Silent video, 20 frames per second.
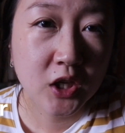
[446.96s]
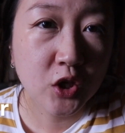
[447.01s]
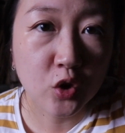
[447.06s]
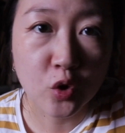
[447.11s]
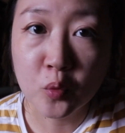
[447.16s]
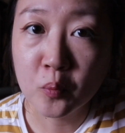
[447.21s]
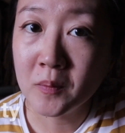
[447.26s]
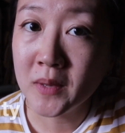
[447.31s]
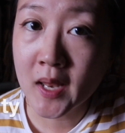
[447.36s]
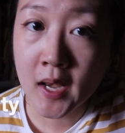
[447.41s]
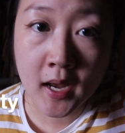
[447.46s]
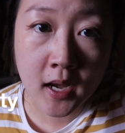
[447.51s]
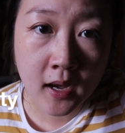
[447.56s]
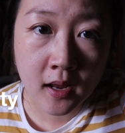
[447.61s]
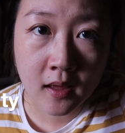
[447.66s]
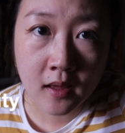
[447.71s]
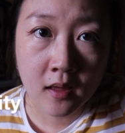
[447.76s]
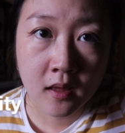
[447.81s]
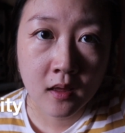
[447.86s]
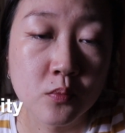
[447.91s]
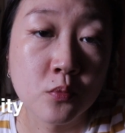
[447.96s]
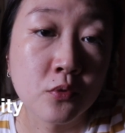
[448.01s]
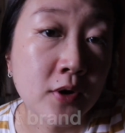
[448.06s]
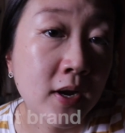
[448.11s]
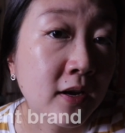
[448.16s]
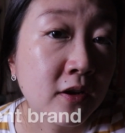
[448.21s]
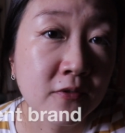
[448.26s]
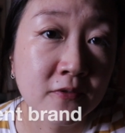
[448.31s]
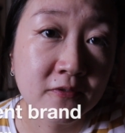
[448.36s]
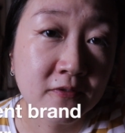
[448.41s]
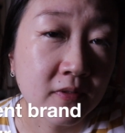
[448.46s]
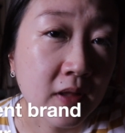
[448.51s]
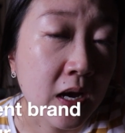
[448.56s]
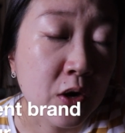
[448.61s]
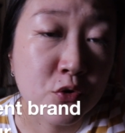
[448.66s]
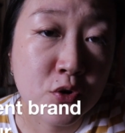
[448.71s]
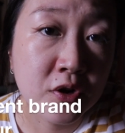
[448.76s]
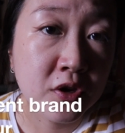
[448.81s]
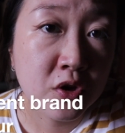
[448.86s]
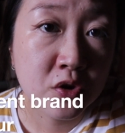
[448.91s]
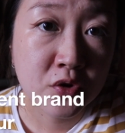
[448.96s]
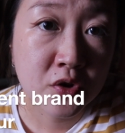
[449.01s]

humidity, brand of flour you're